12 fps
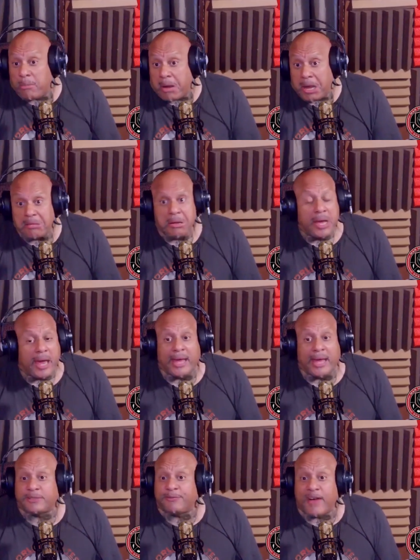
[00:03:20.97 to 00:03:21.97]
what? Yeah.
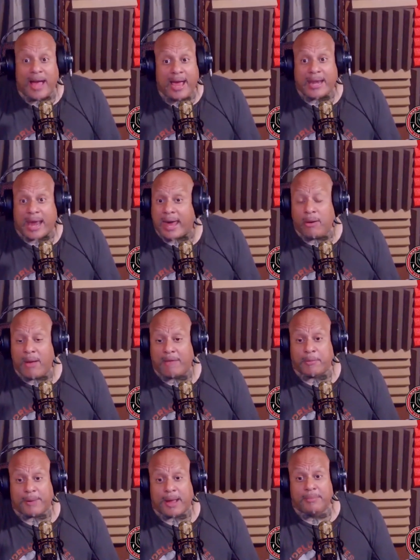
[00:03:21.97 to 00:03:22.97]
It's fine. I don't have a
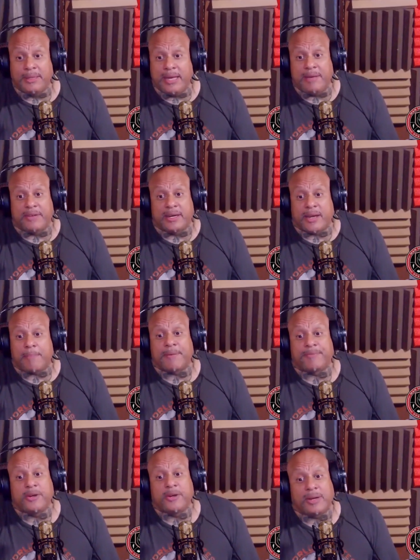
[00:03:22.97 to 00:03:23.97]
problem leaving it up if
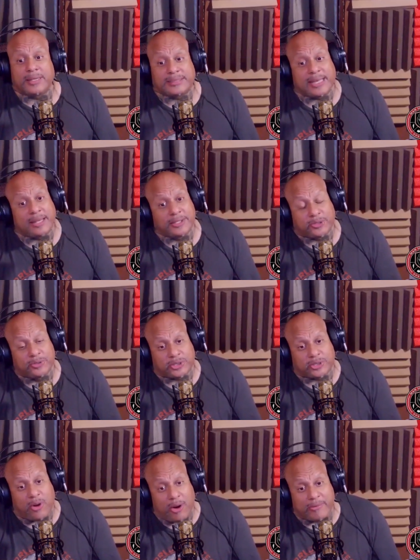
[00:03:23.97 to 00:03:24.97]
you're going to tell a true
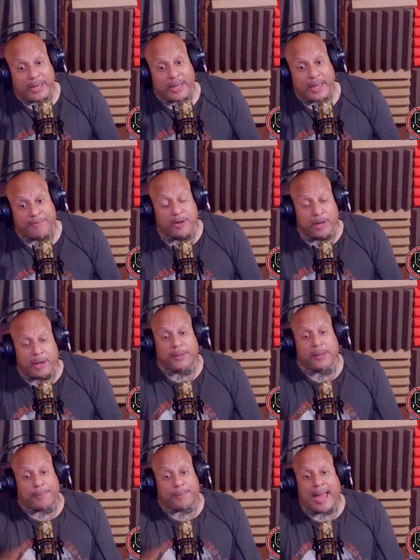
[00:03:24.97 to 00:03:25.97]
story. Right. If you're going to put
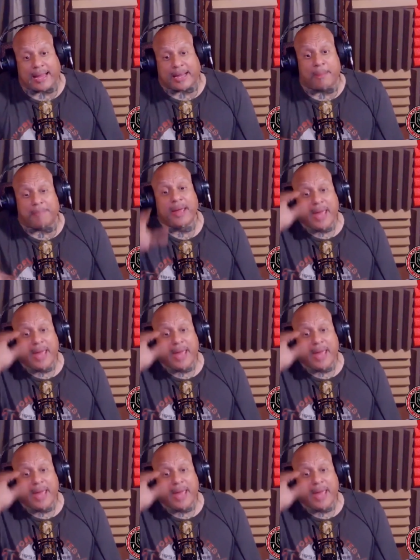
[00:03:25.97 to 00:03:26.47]
a plaque up